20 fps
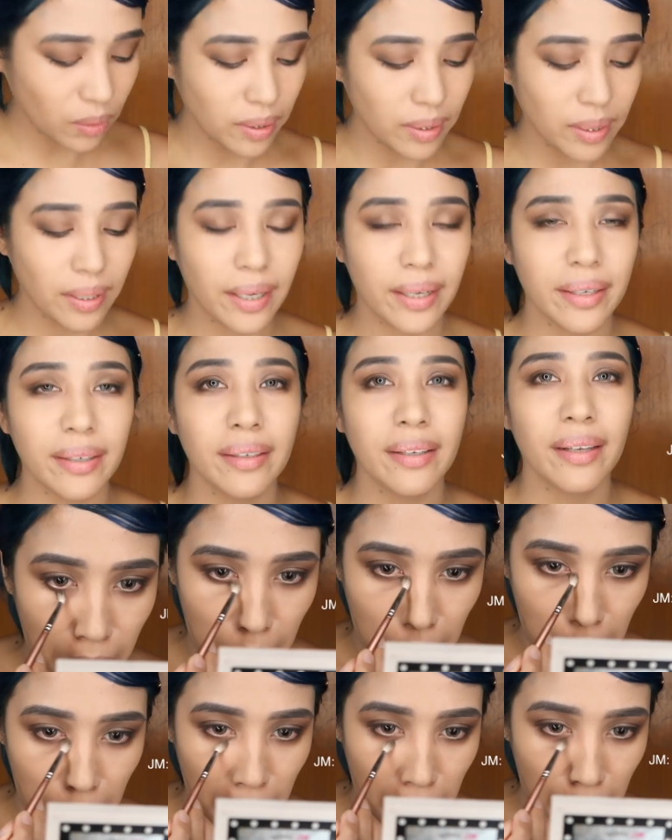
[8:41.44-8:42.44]
Coraline?
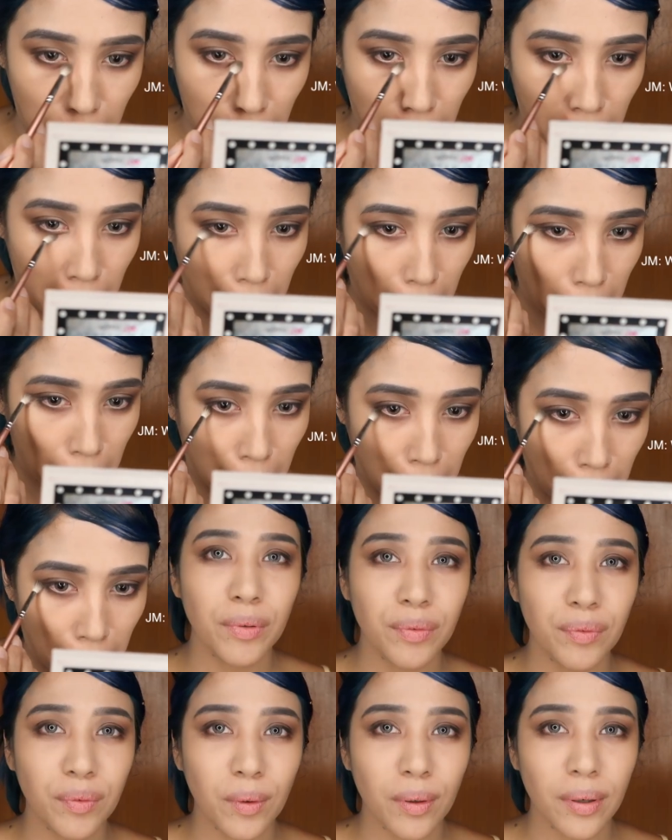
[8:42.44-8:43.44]

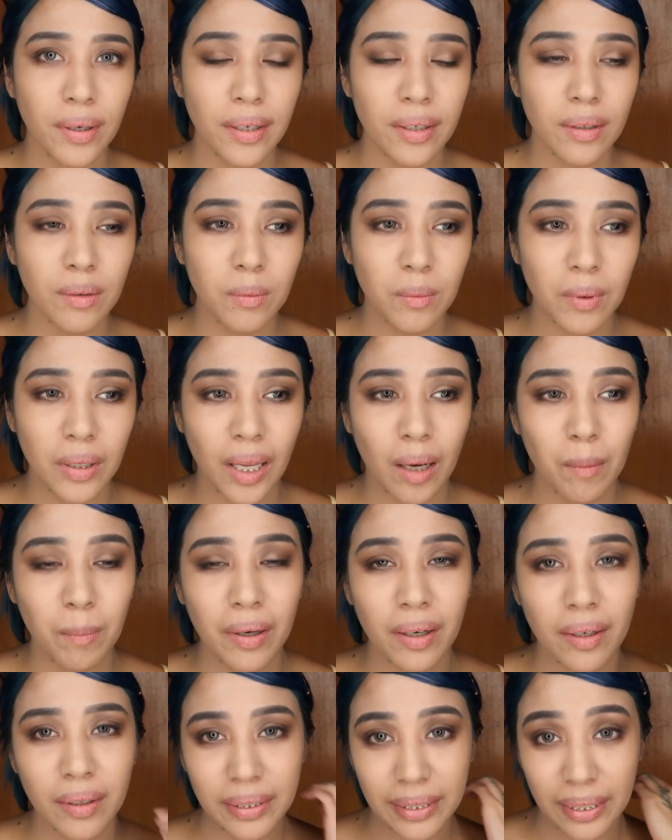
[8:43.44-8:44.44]
Before, wala
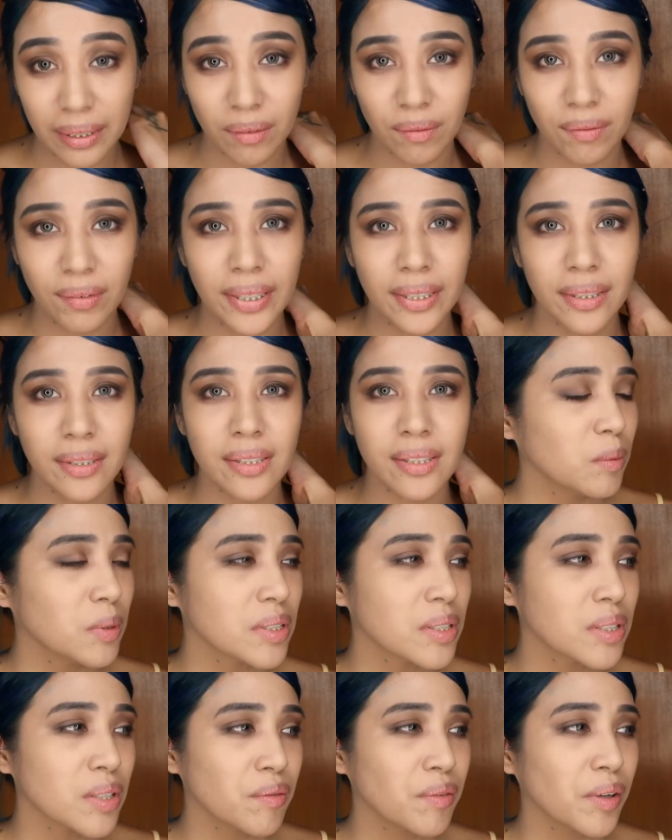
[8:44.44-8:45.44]
pang Netflix. It
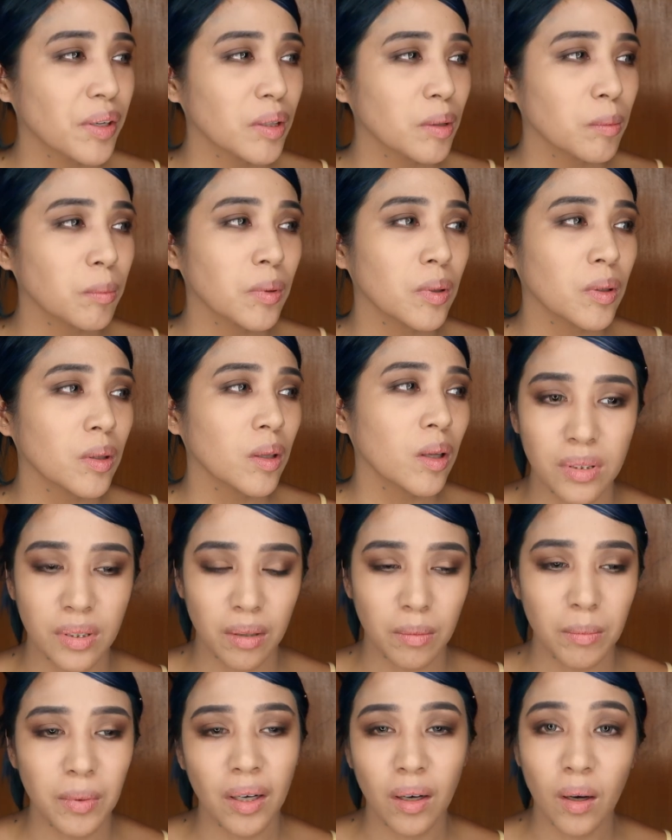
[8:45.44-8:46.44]
wasn't available
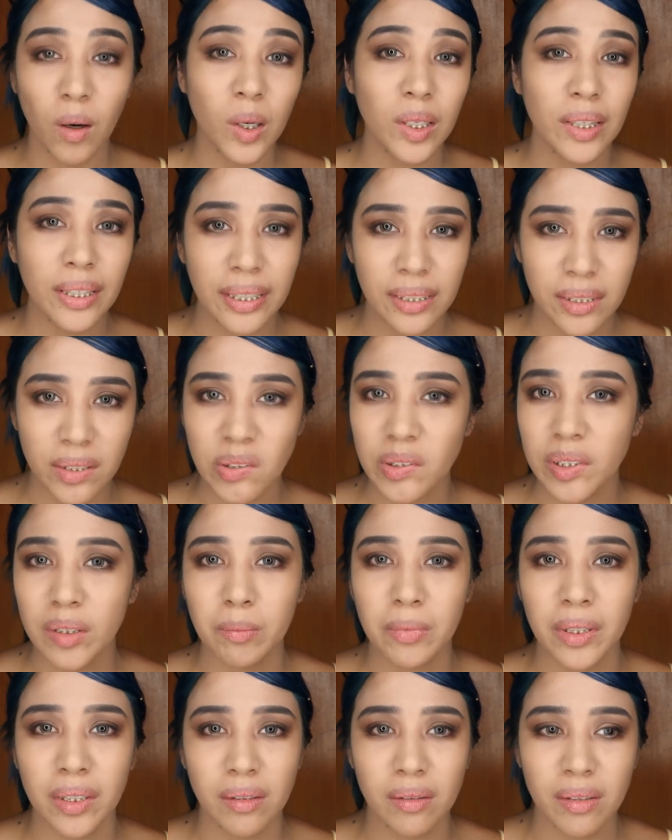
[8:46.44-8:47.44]
sa mga online
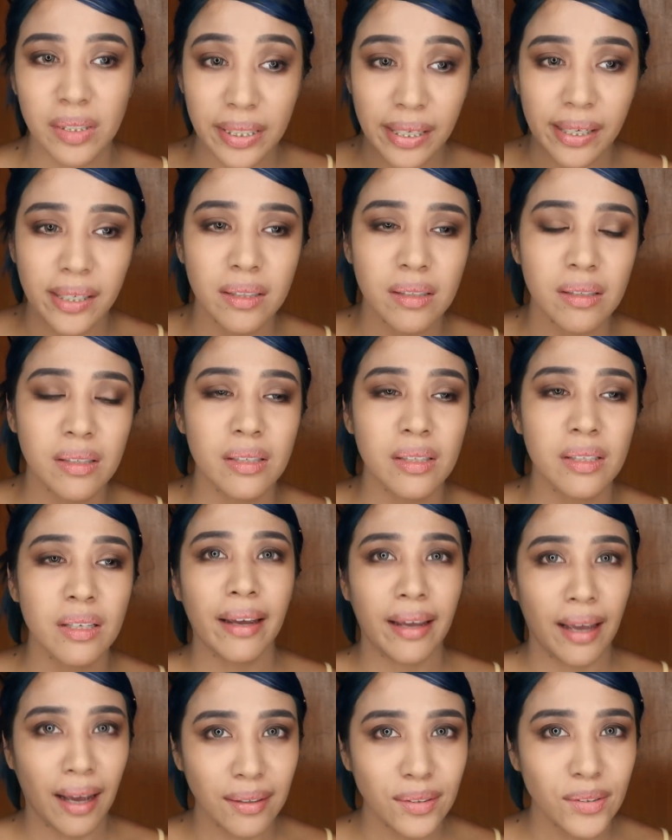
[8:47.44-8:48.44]
streaming sites.
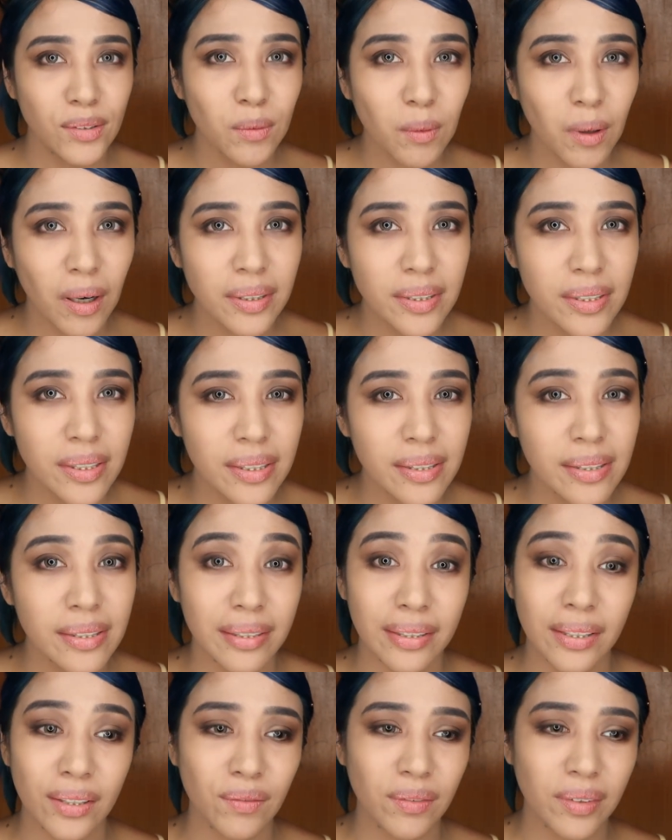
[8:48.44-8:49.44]
I had to watch it
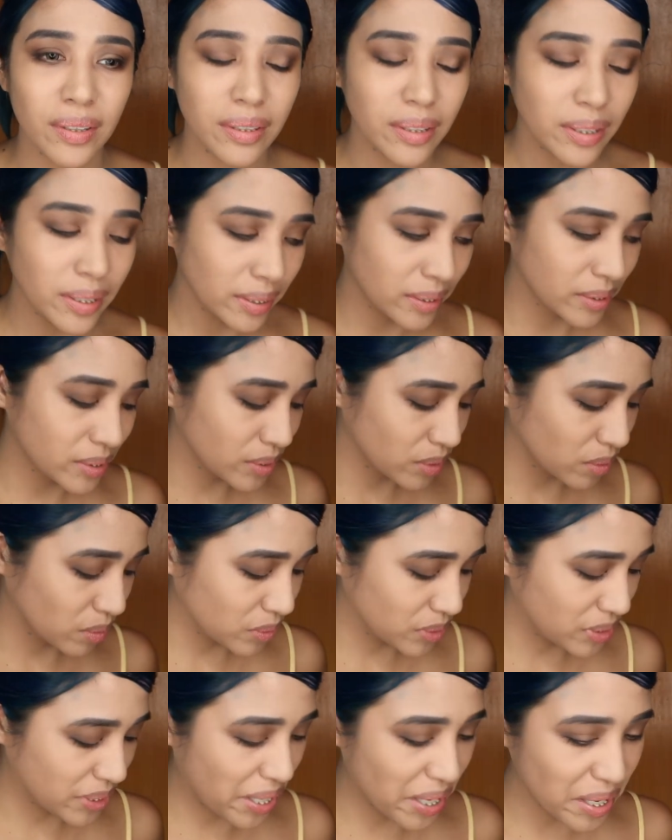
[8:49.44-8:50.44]
sa DVD.
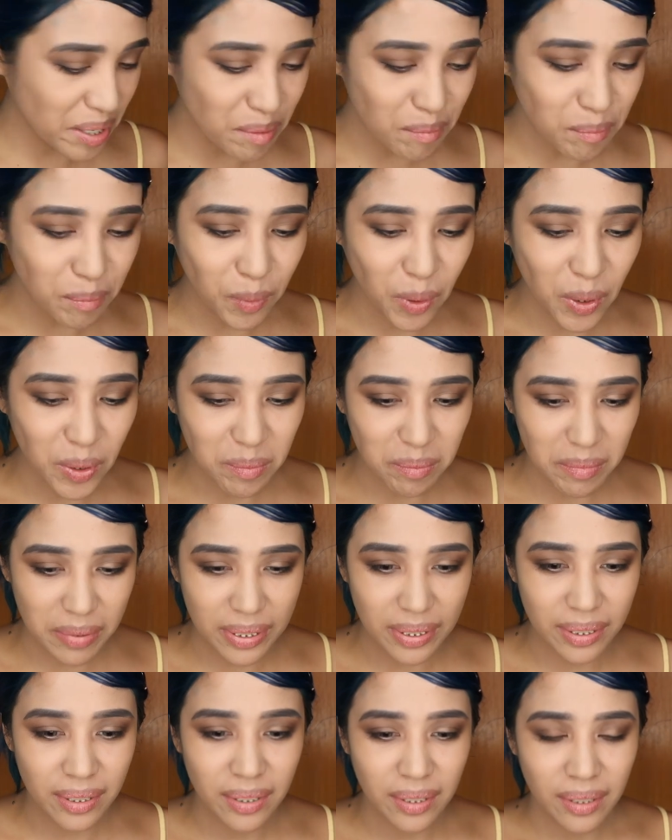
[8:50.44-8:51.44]
So, JM bought
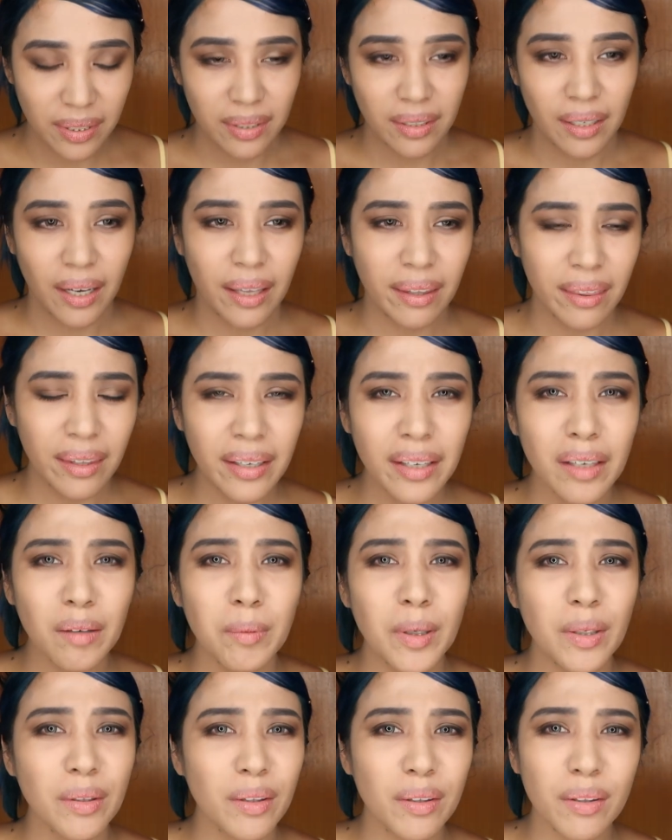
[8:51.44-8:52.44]
me I think
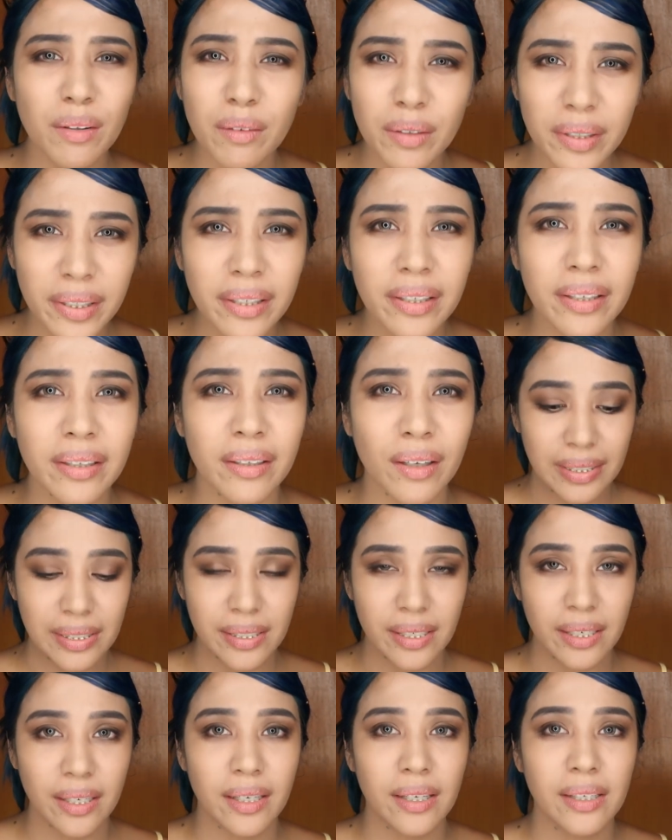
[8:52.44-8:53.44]
about three.
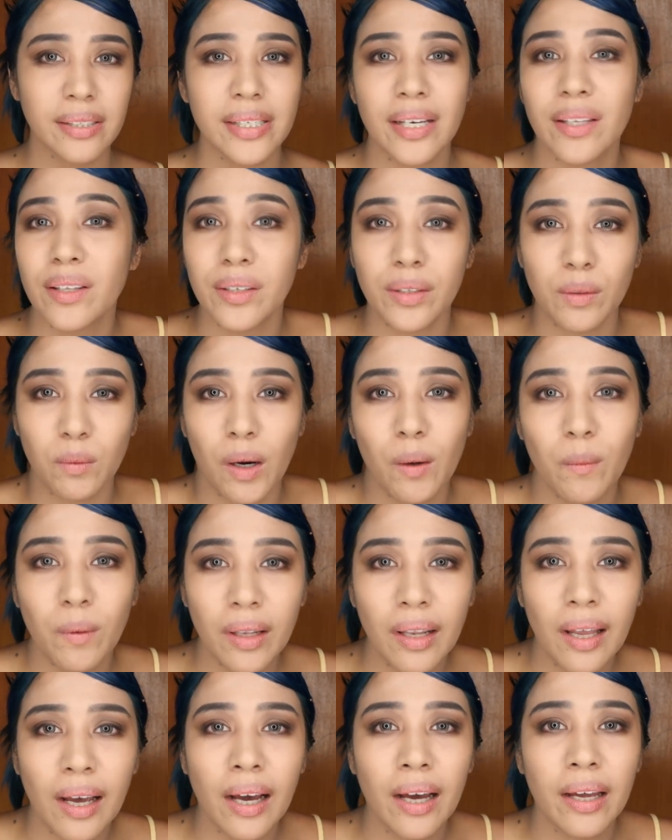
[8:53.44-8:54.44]
Kasi it's either
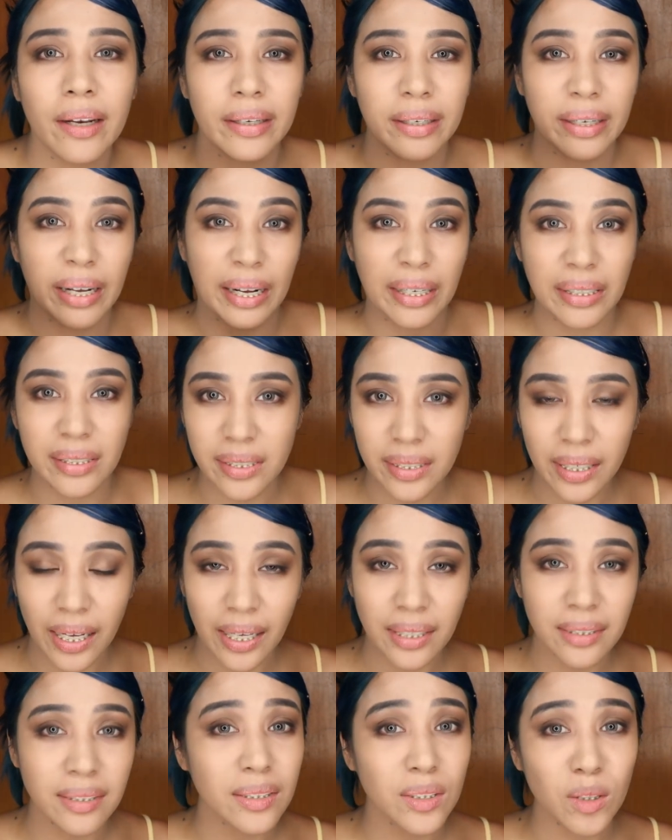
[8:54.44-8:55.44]
nawawala,
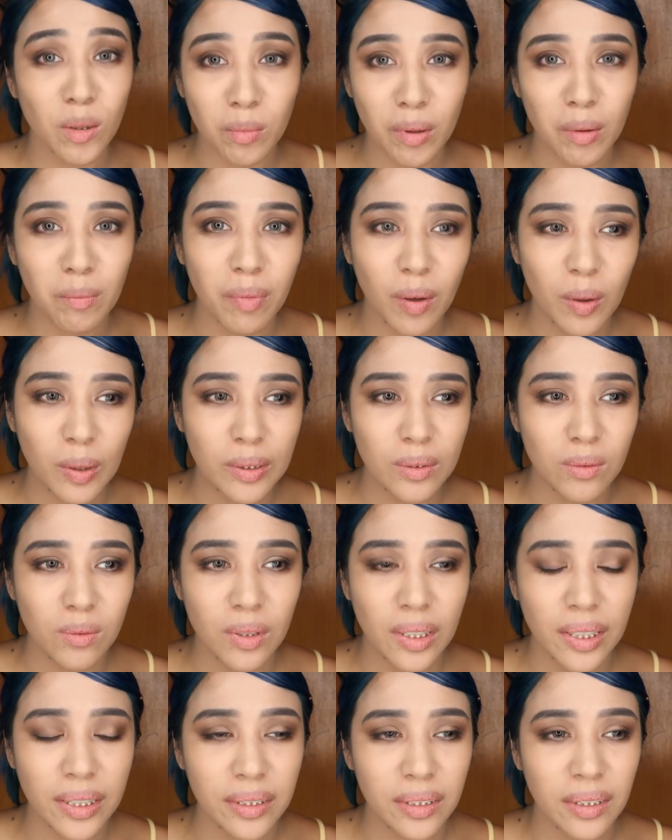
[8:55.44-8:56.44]
nagagasagasa, sobrang
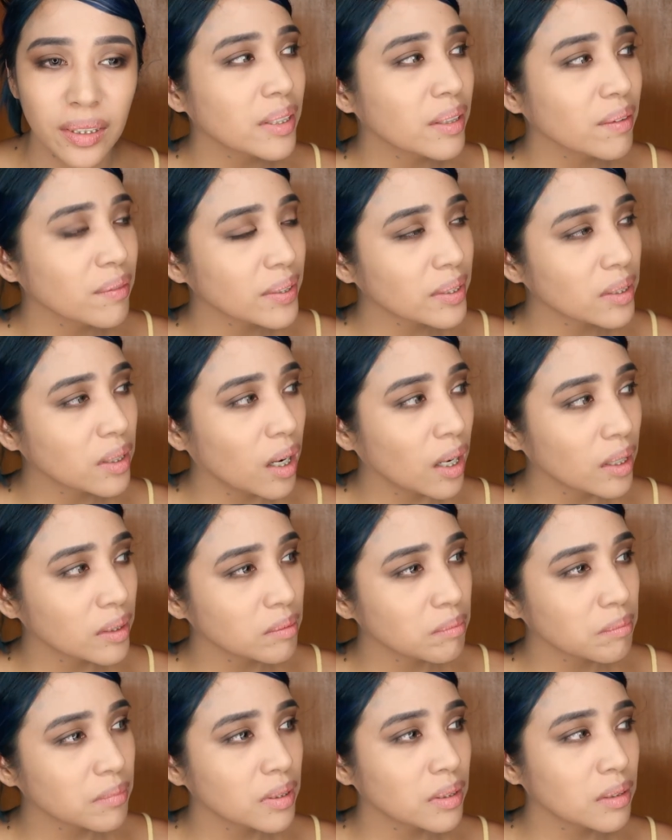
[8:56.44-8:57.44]
paulit-ulit. He even
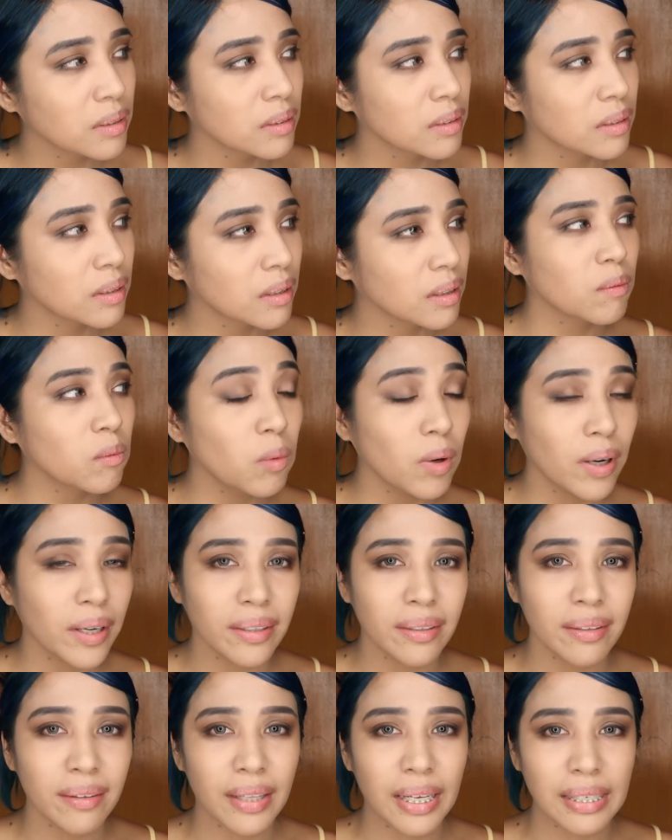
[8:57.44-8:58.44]
got me
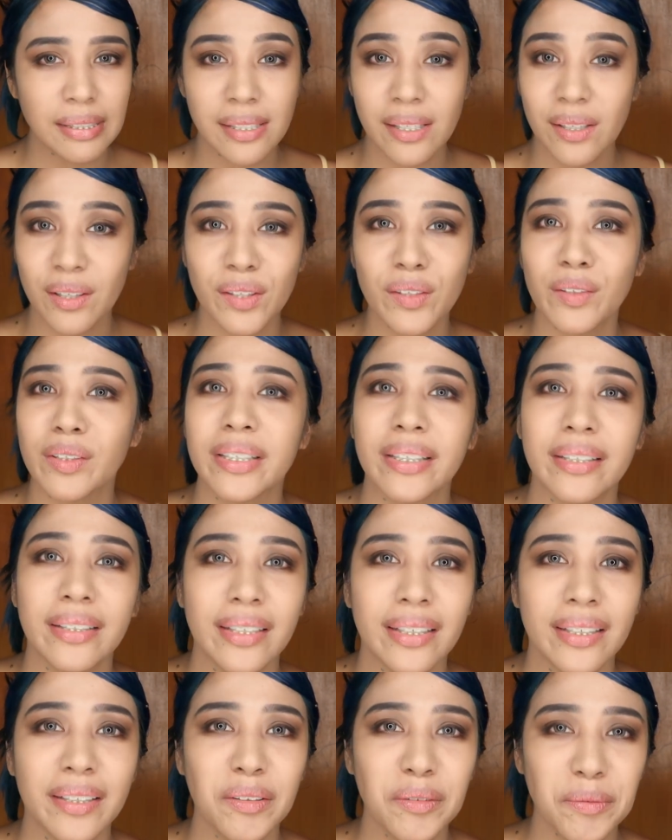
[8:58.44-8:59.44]
one that's in
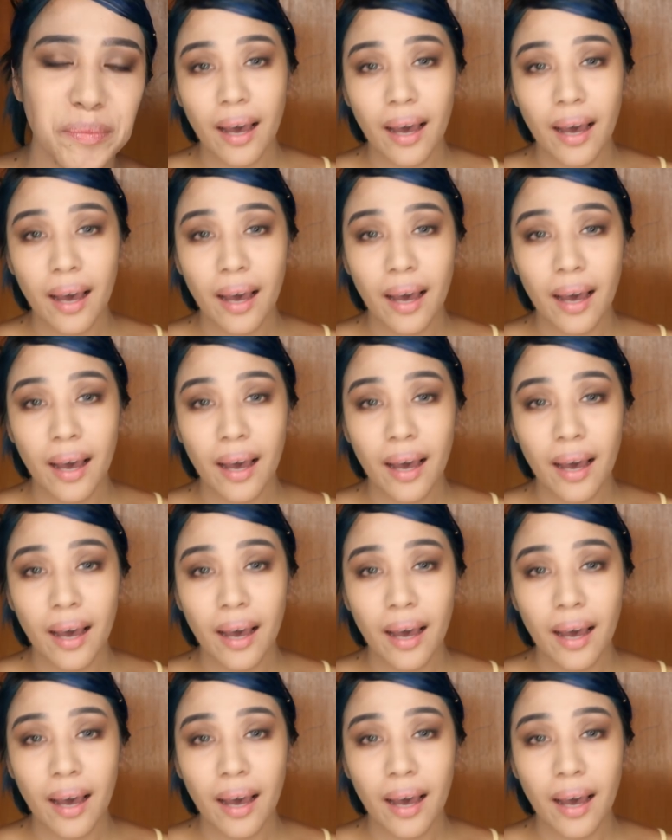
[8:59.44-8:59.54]
3D.